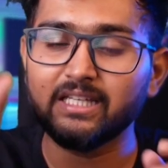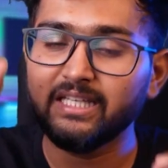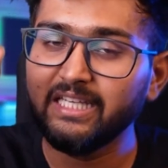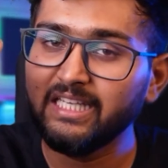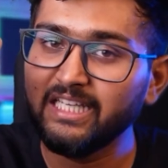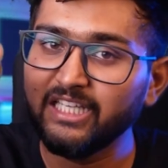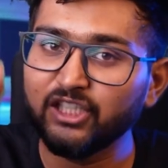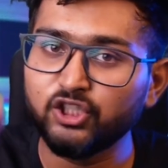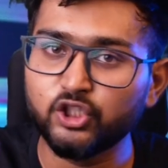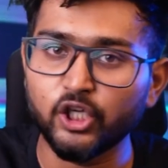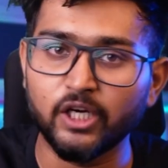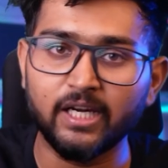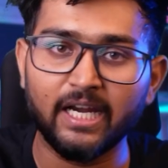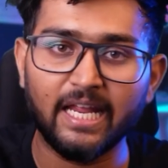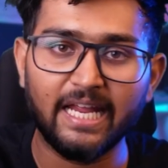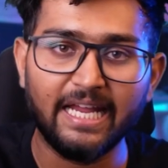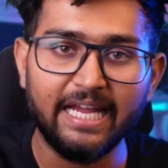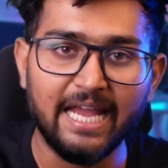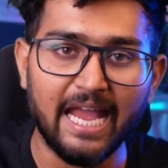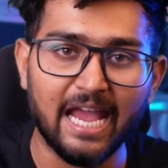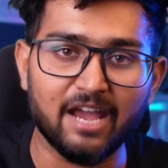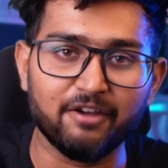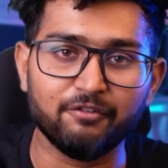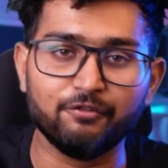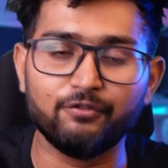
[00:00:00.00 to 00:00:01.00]
each and
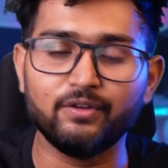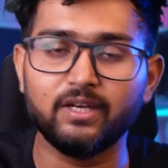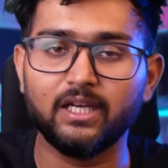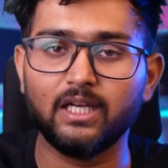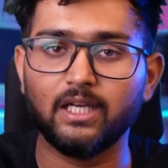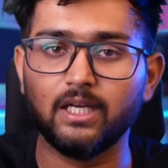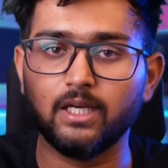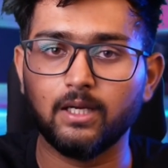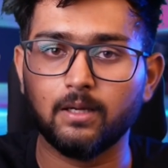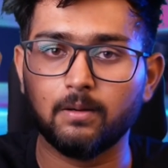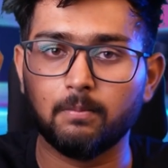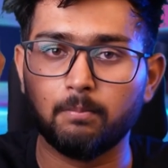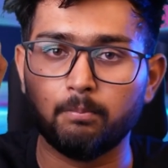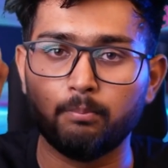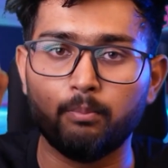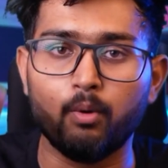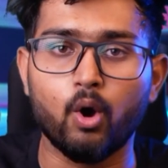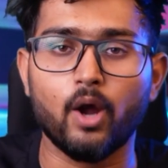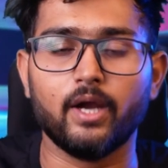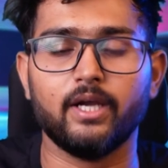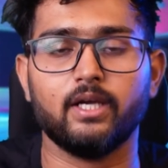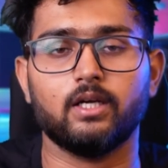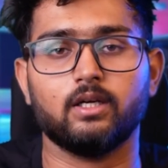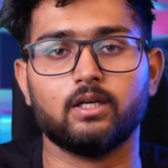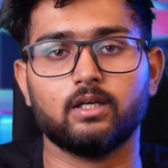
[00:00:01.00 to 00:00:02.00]
every
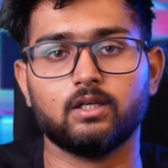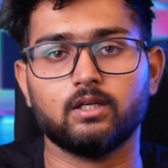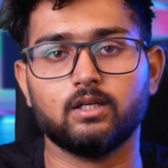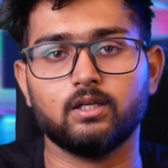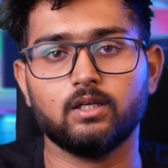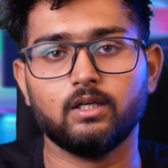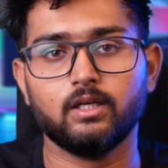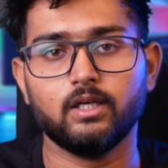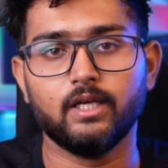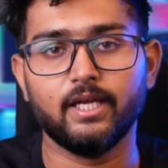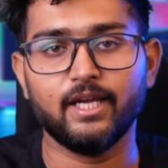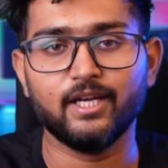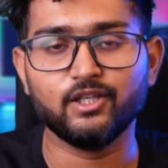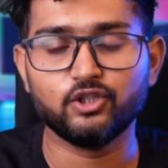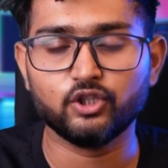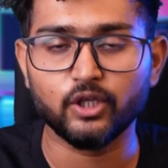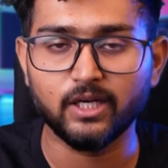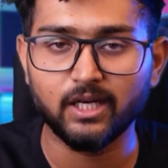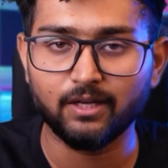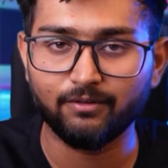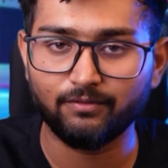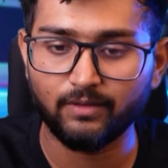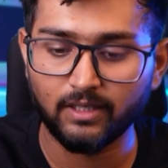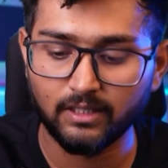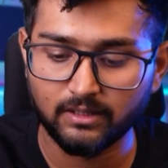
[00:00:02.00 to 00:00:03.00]
point, each
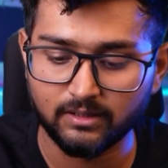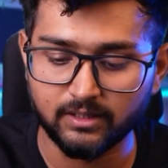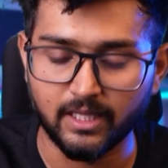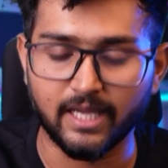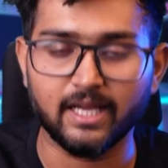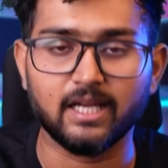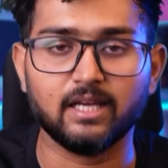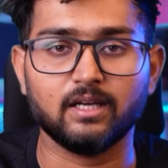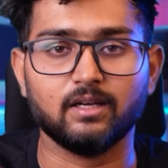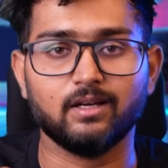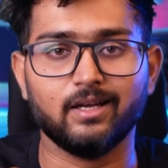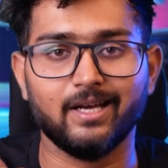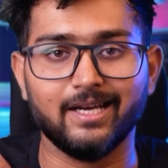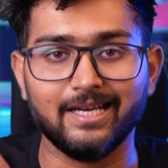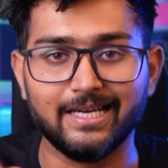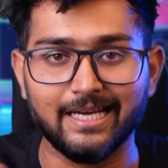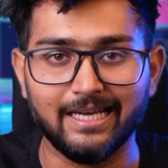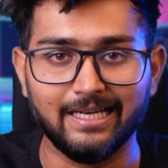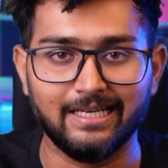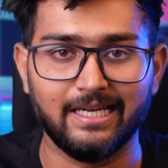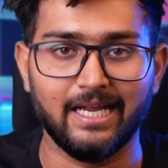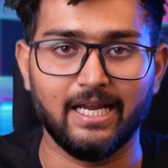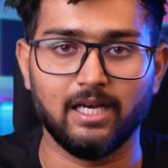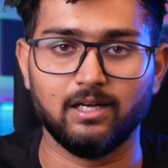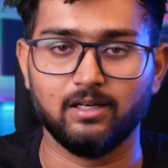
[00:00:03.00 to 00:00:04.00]
and everything in
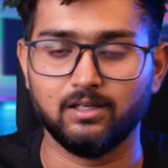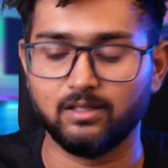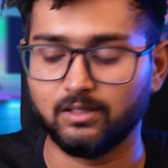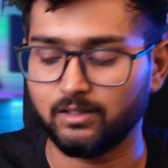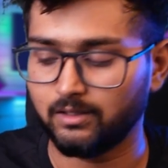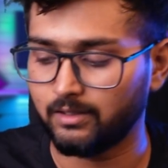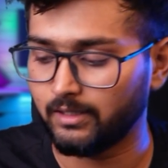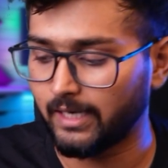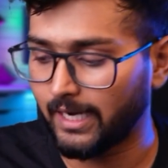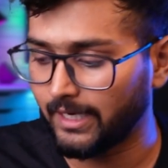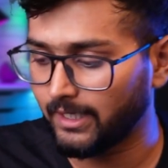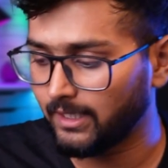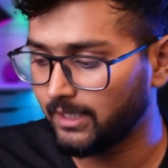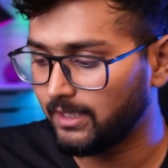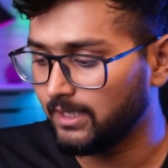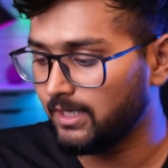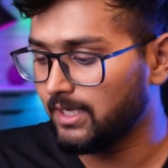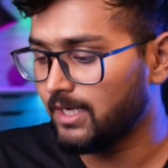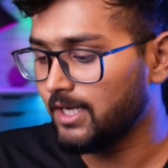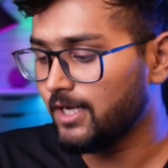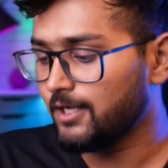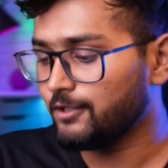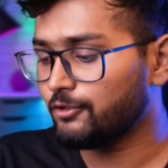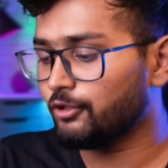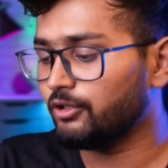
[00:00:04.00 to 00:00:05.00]
detail, right?
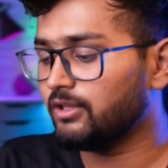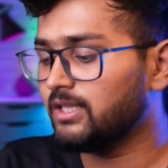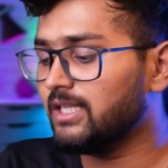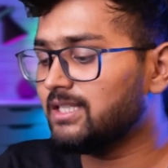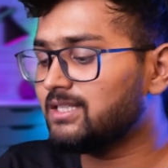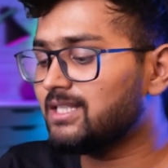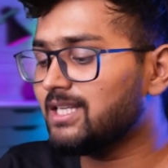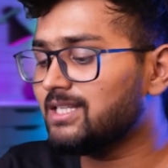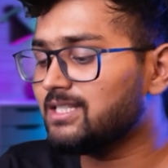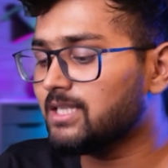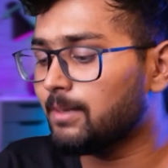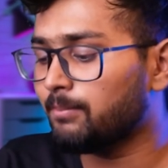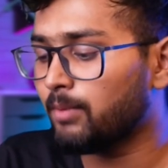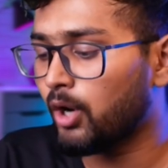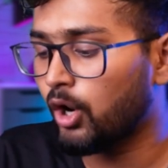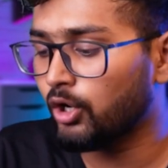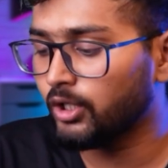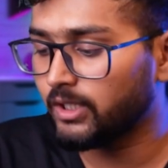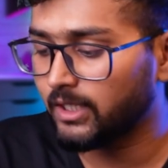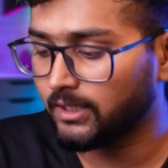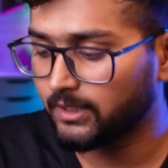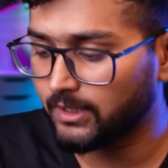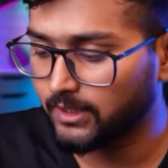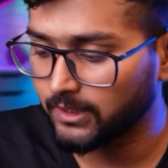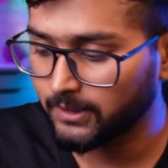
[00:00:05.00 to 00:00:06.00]
So this is
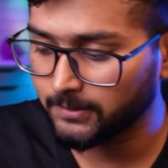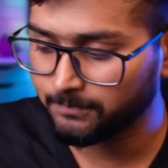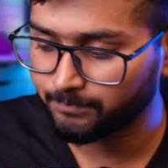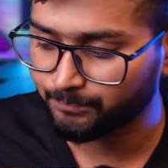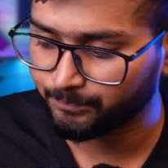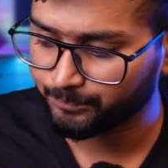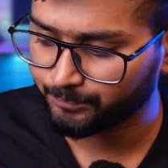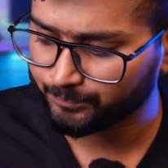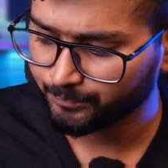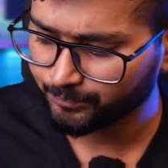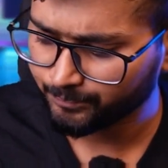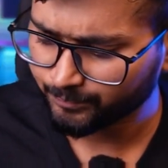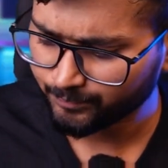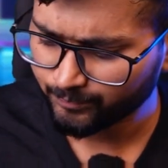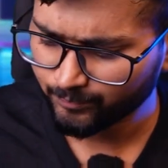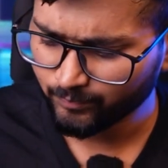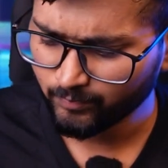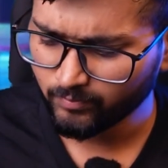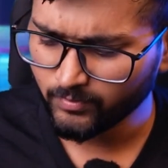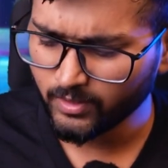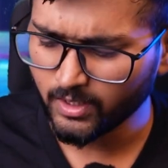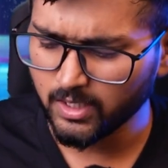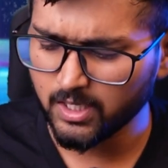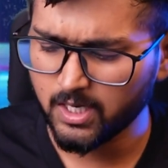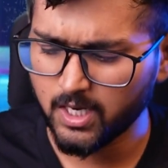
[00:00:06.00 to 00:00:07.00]
about the
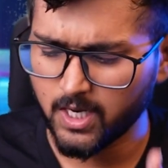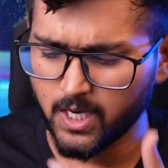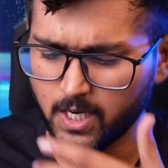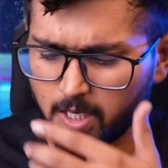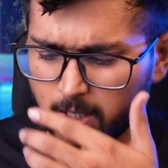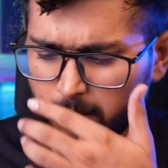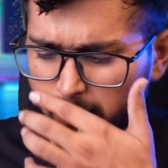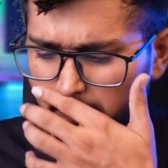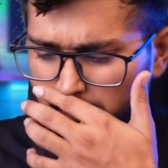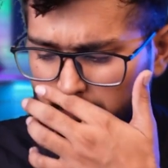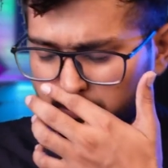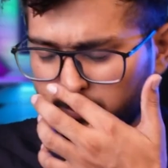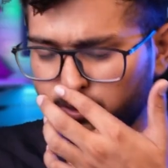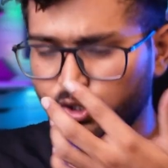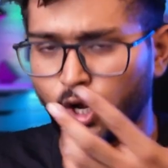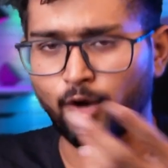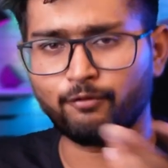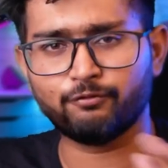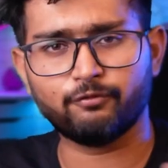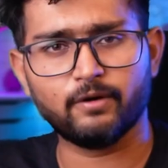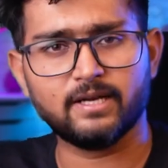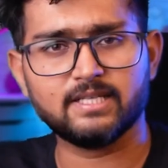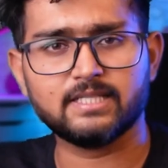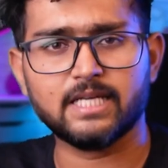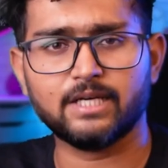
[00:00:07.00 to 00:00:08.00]

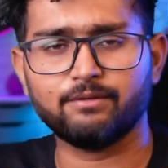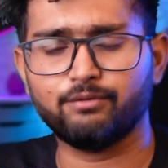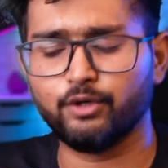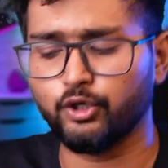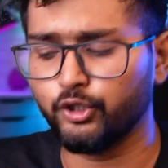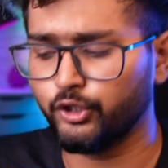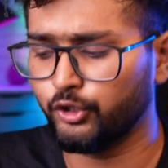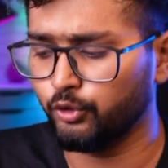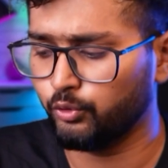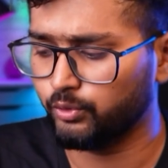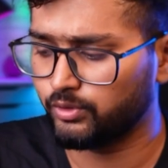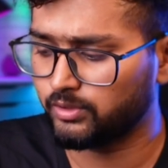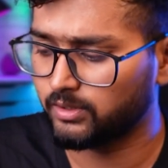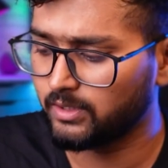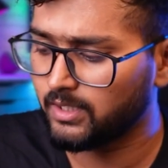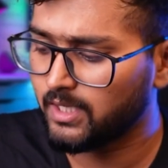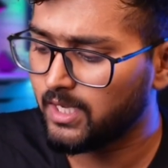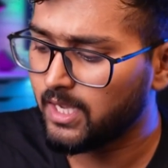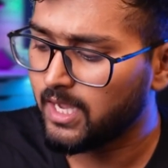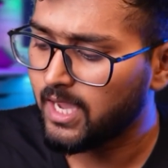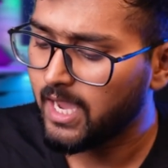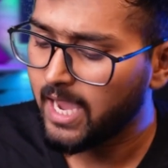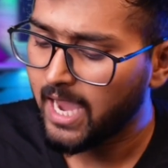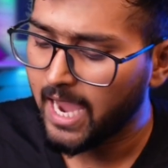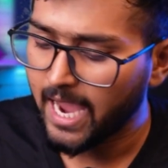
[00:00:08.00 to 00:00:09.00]
softwares that we would use.
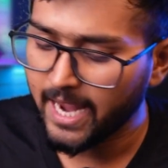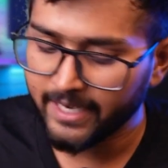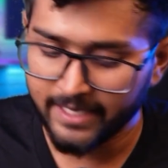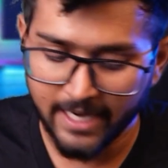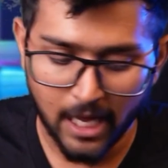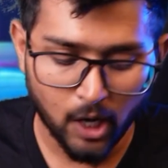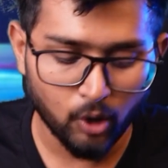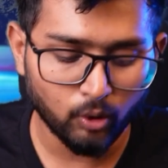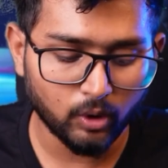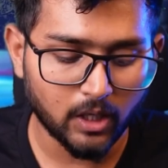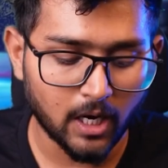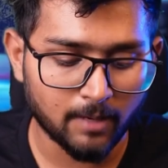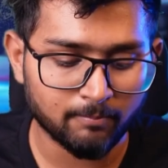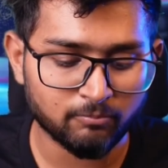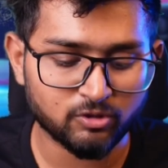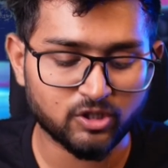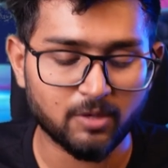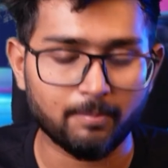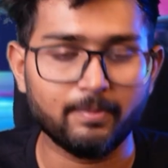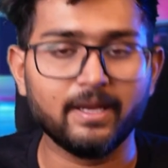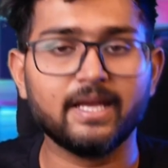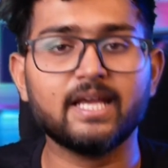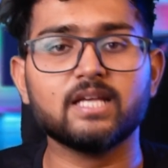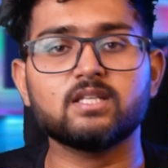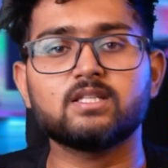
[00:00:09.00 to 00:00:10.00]
And now comes the
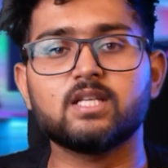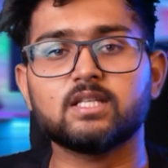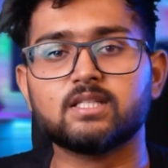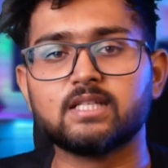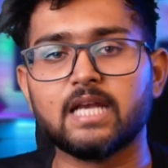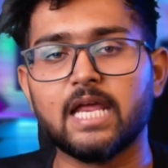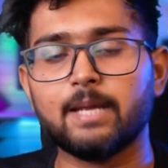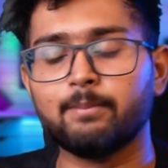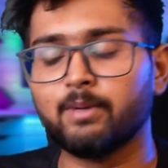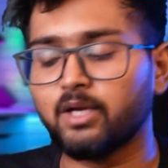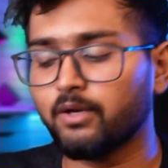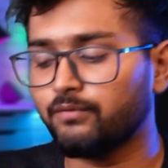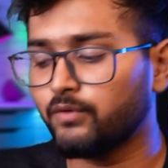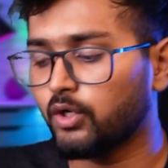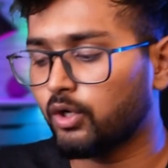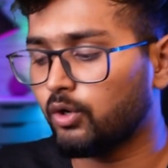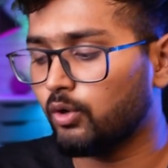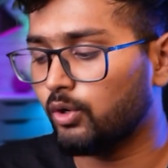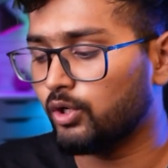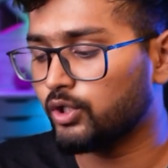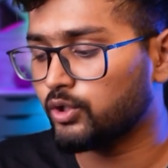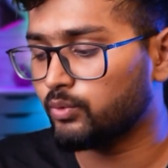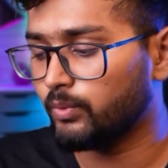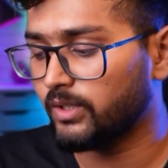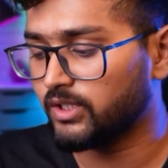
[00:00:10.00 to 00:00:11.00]
biggest disclaimer of the
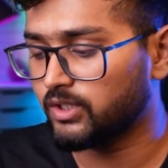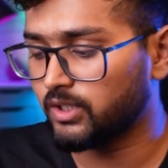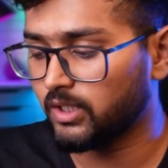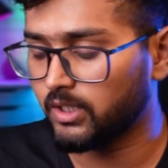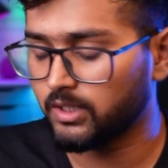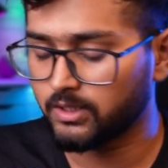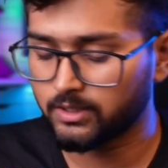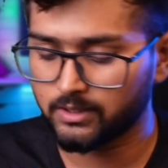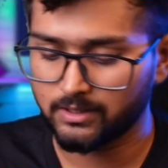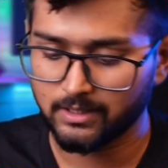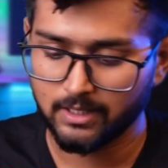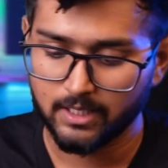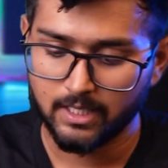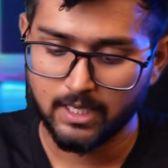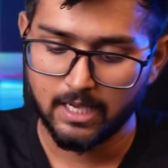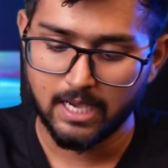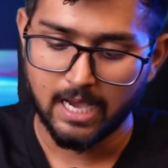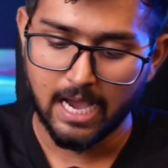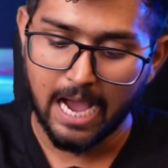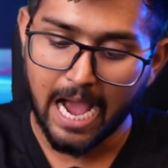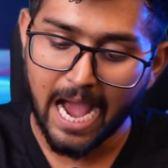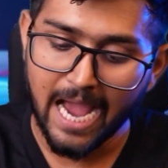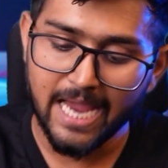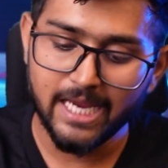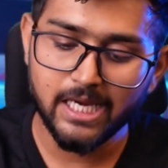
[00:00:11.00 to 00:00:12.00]
course, which is,
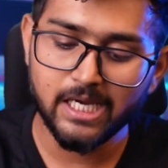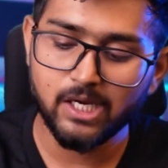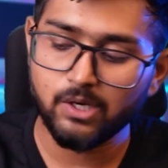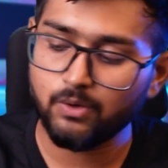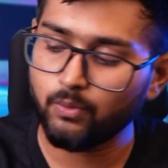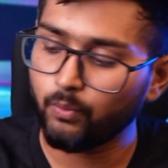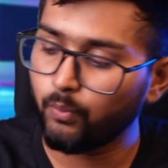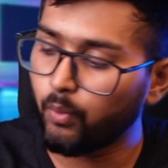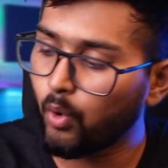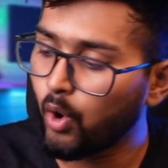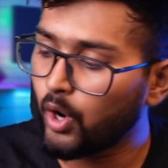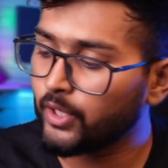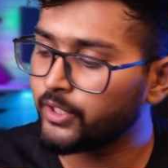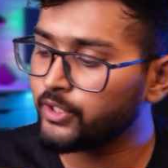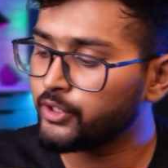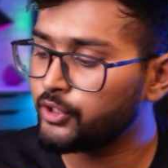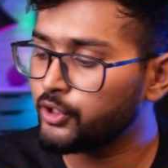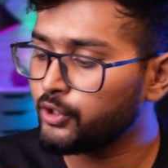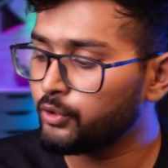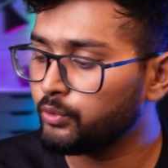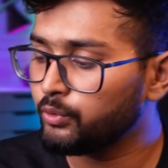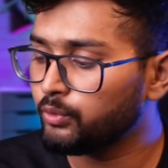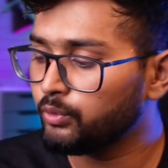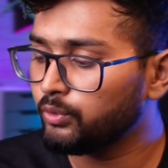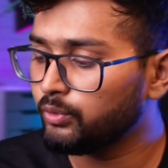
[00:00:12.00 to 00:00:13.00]
I want
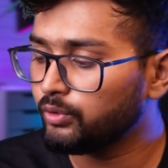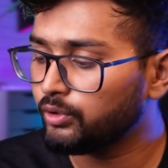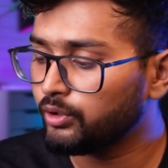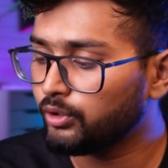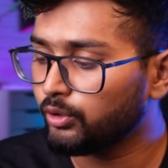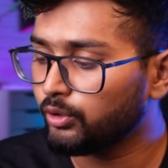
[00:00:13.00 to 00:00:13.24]
you